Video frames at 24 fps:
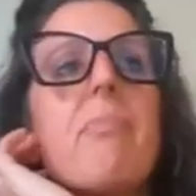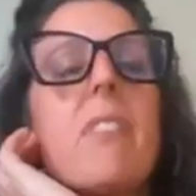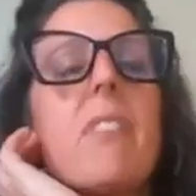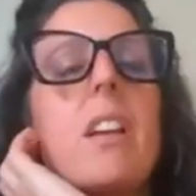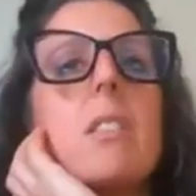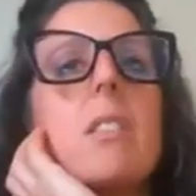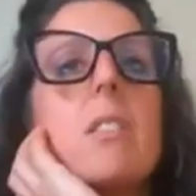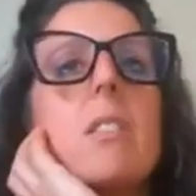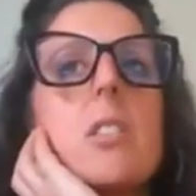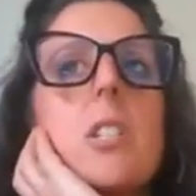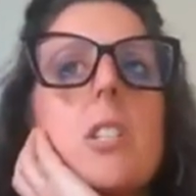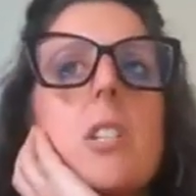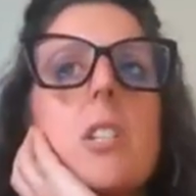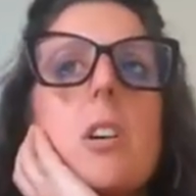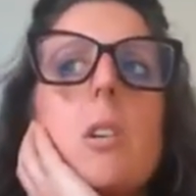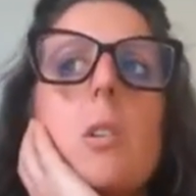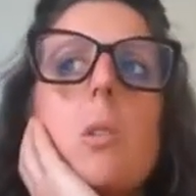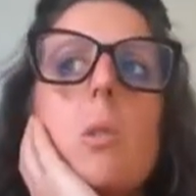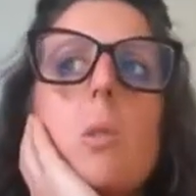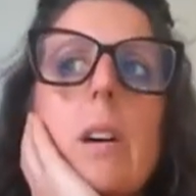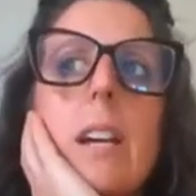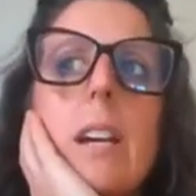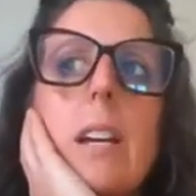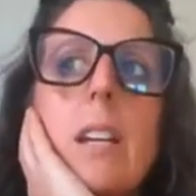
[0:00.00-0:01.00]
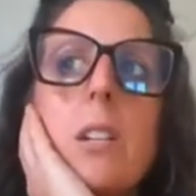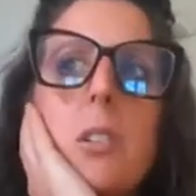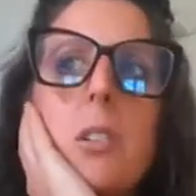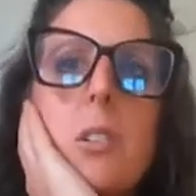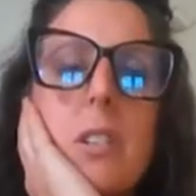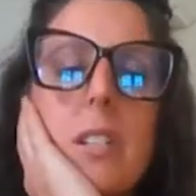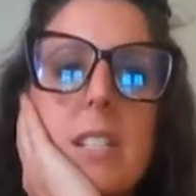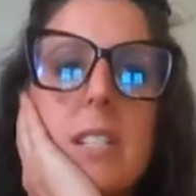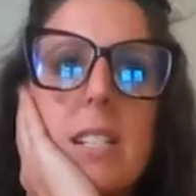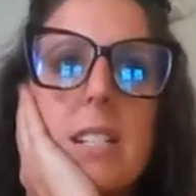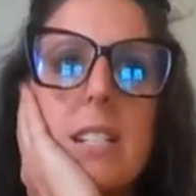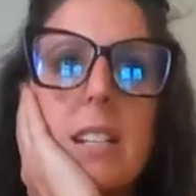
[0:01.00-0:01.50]
So
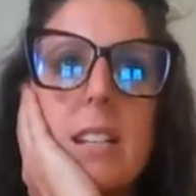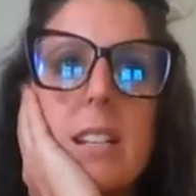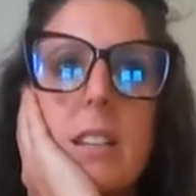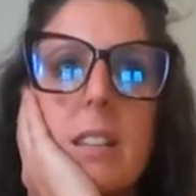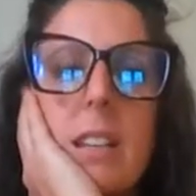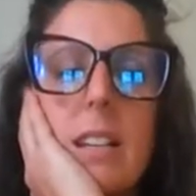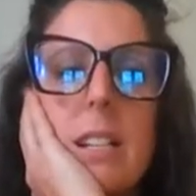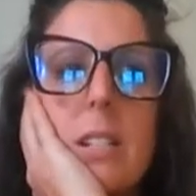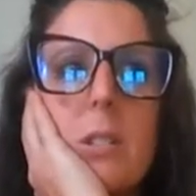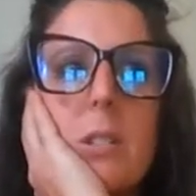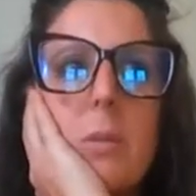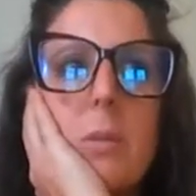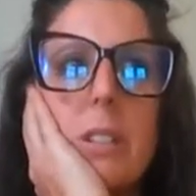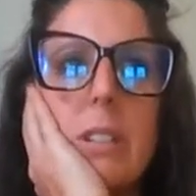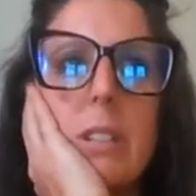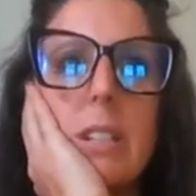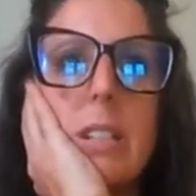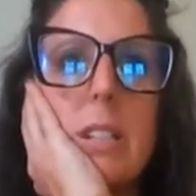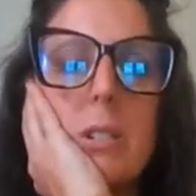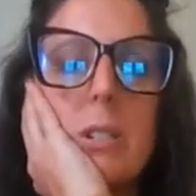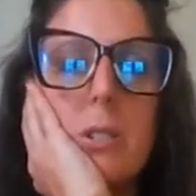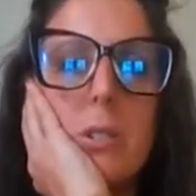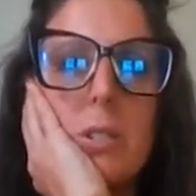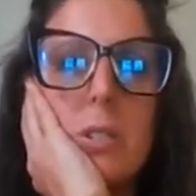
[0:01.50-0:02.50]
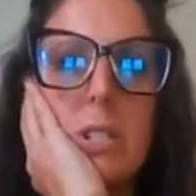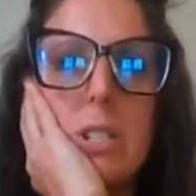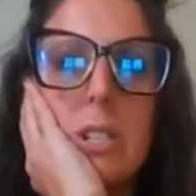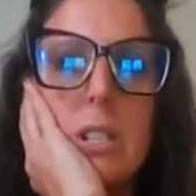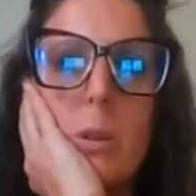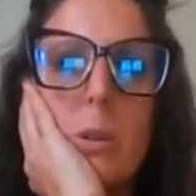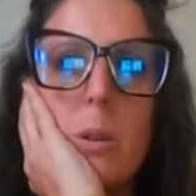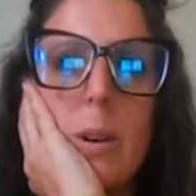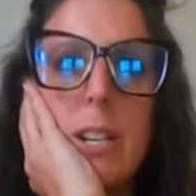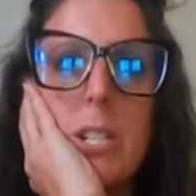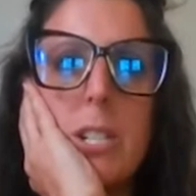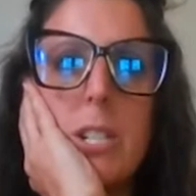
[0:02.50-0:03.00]
interesting. That's a really interesting
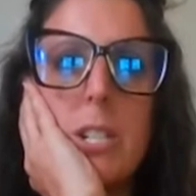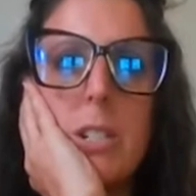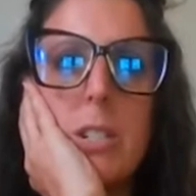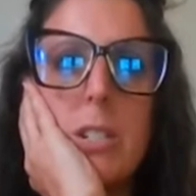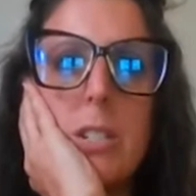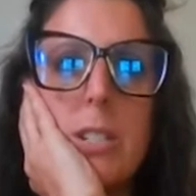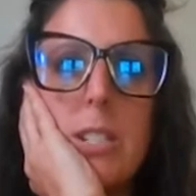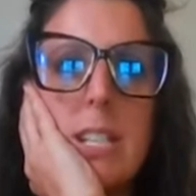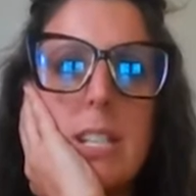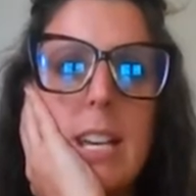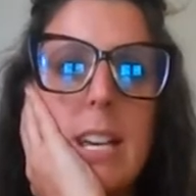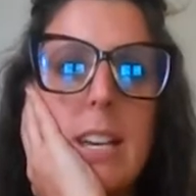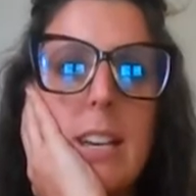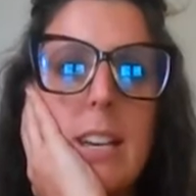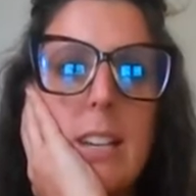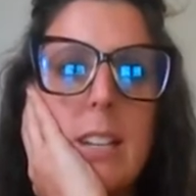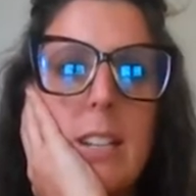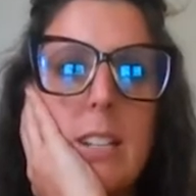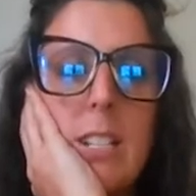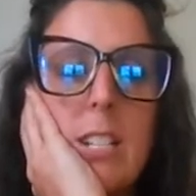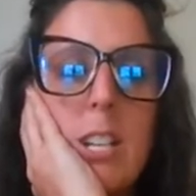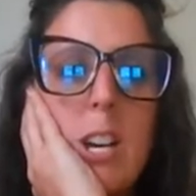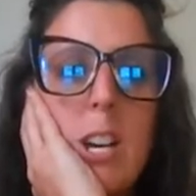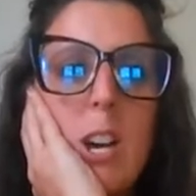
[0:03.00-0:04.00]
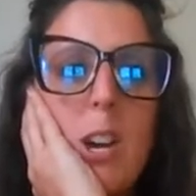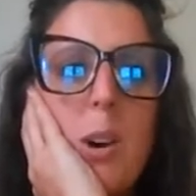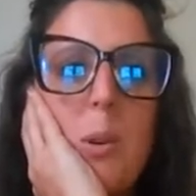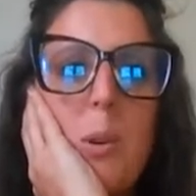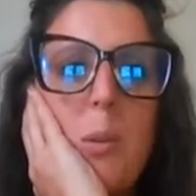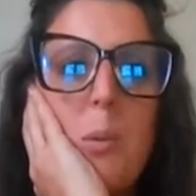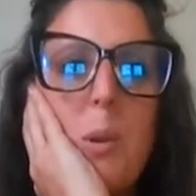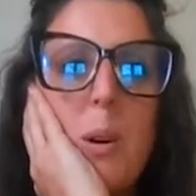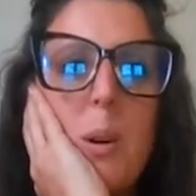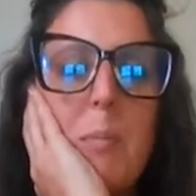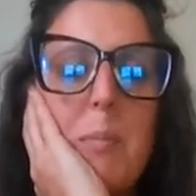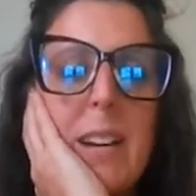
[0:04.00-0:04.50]
question. And
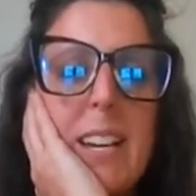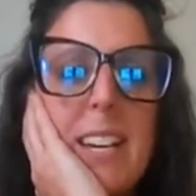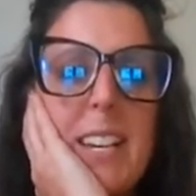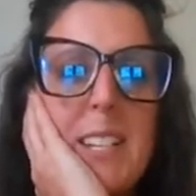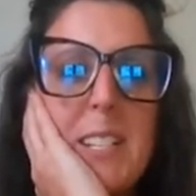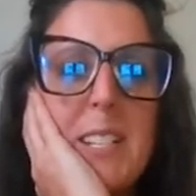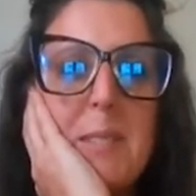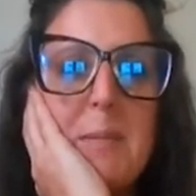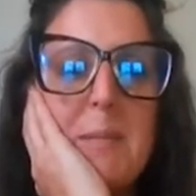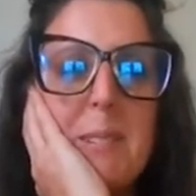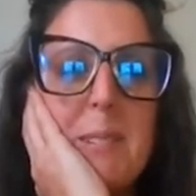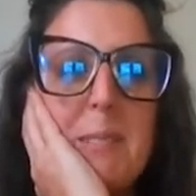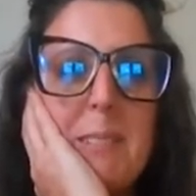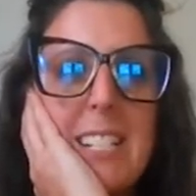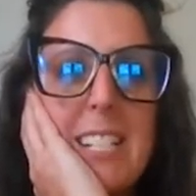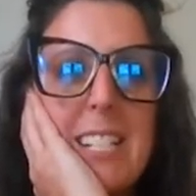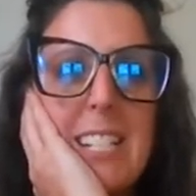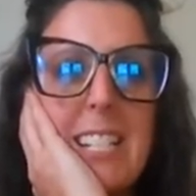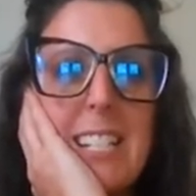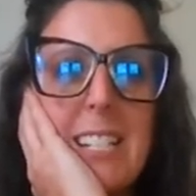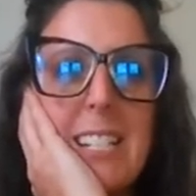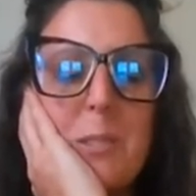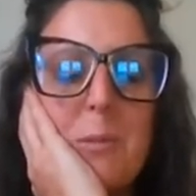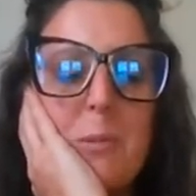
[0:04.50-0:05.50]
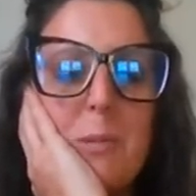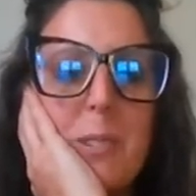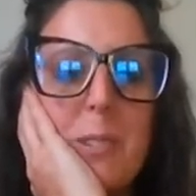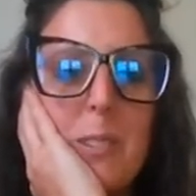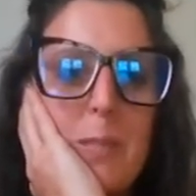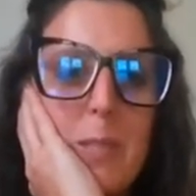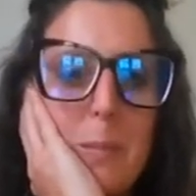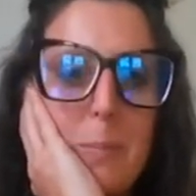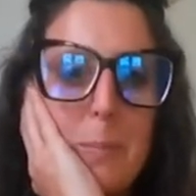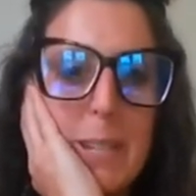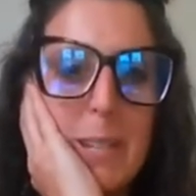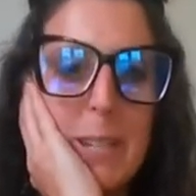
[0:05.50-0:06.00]
what my husband always says, one of
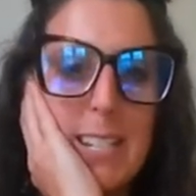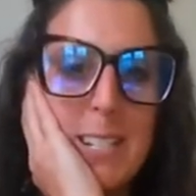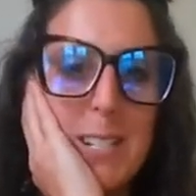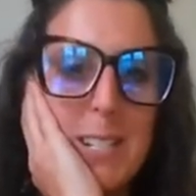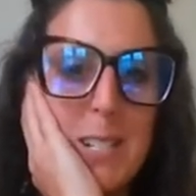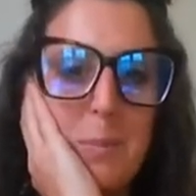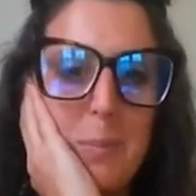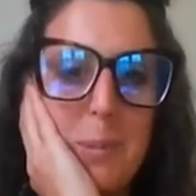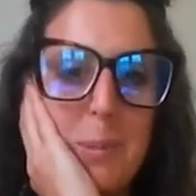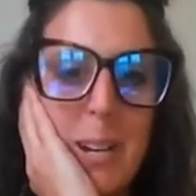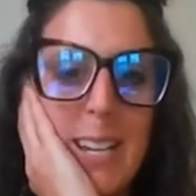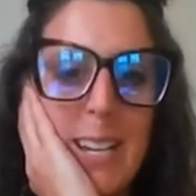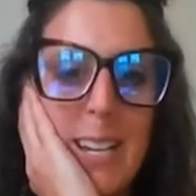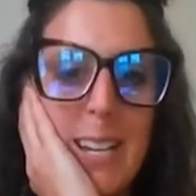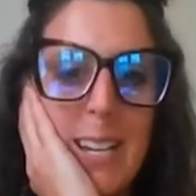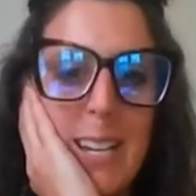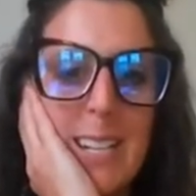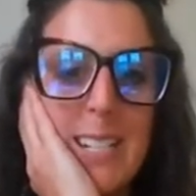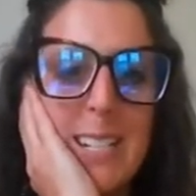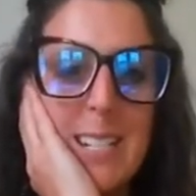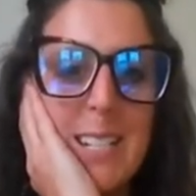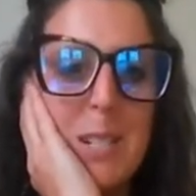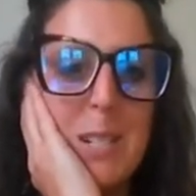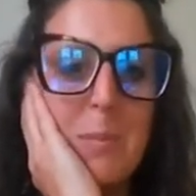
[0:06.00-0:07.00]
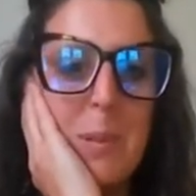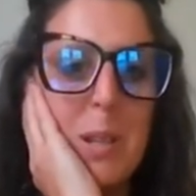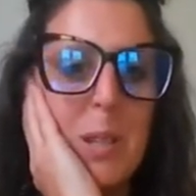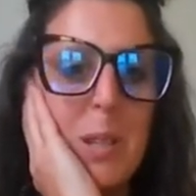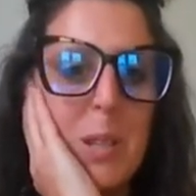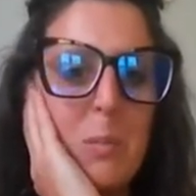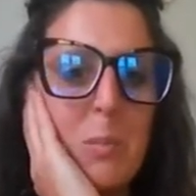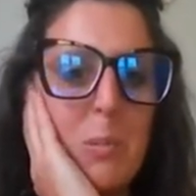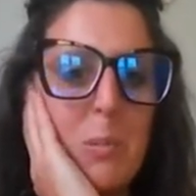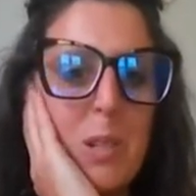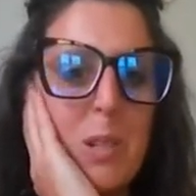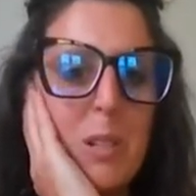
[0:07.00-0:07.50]
the biggest surprises about
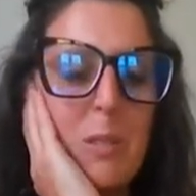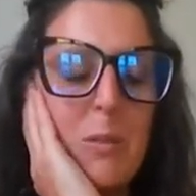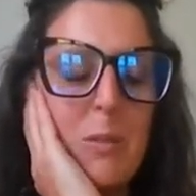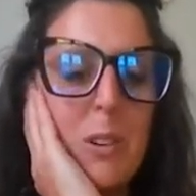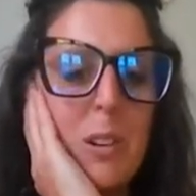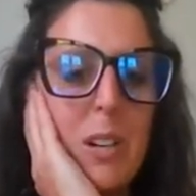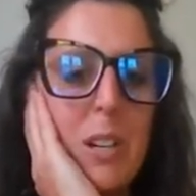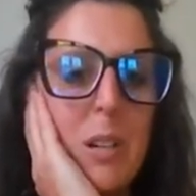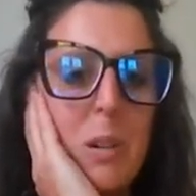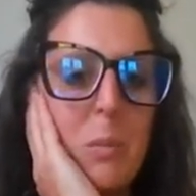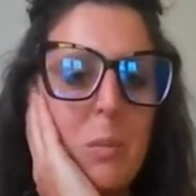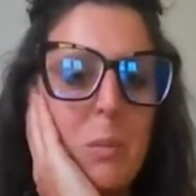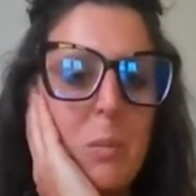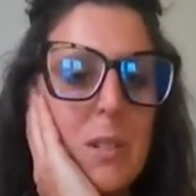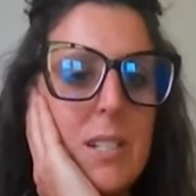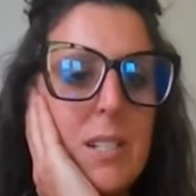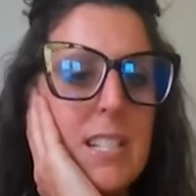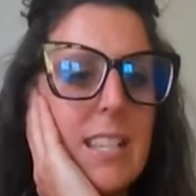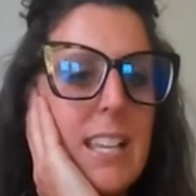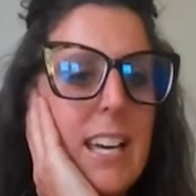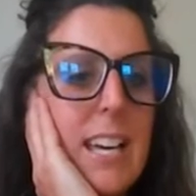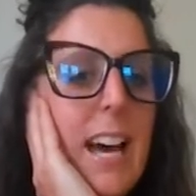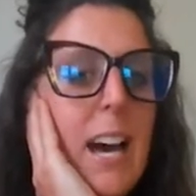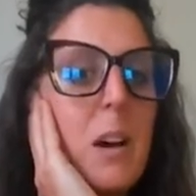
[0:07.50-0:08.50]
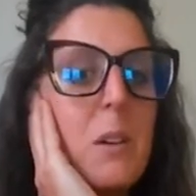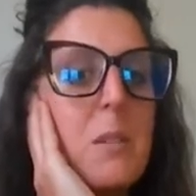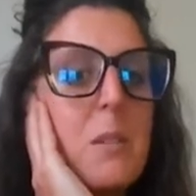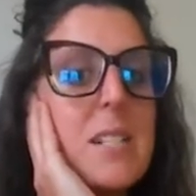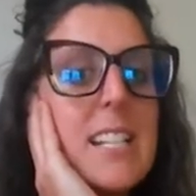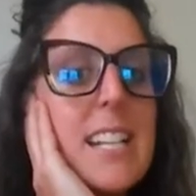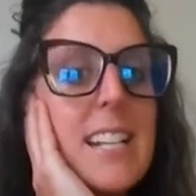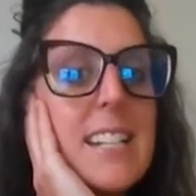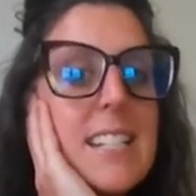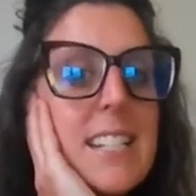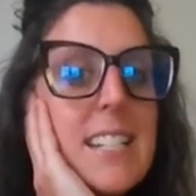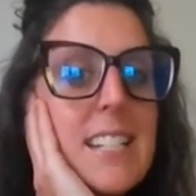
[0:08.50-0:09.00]
the breed for him was that how
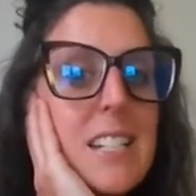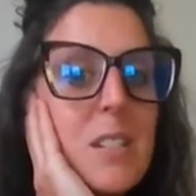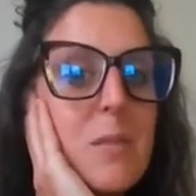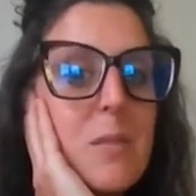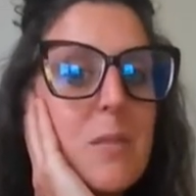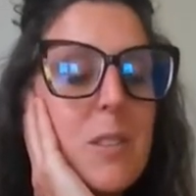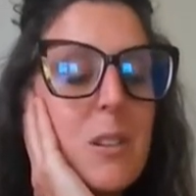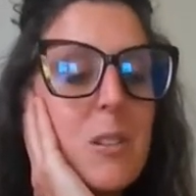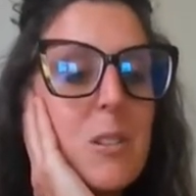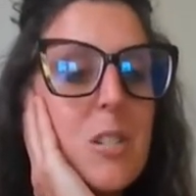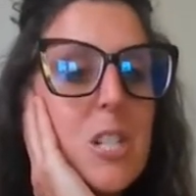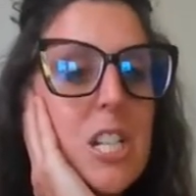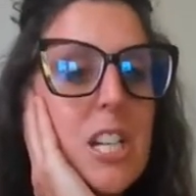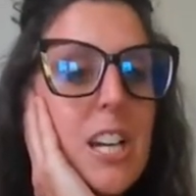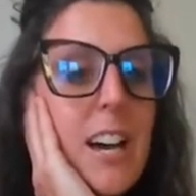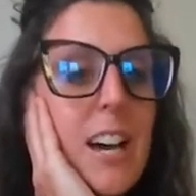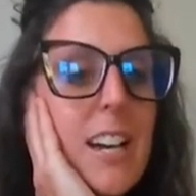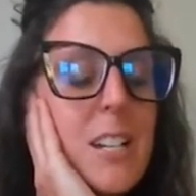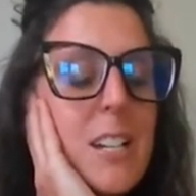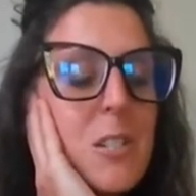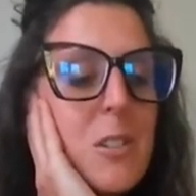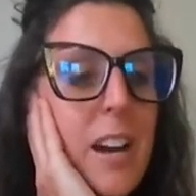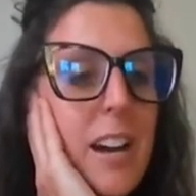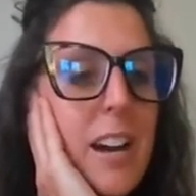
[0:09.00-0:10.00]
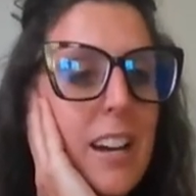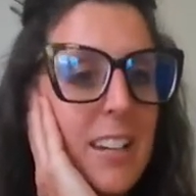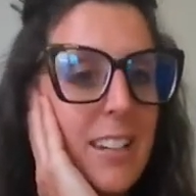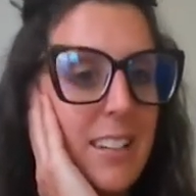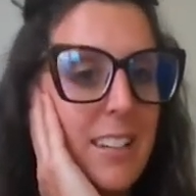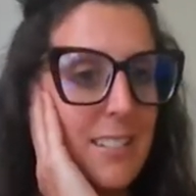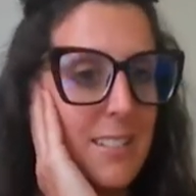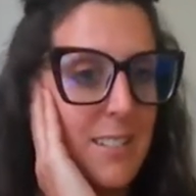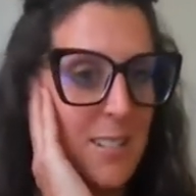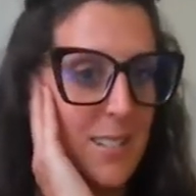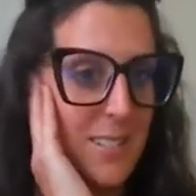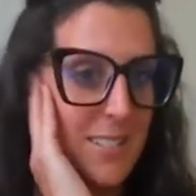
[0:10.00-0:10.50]
sensitive their GI tract
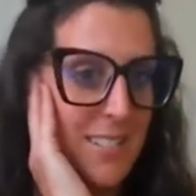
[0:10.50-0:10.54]
is.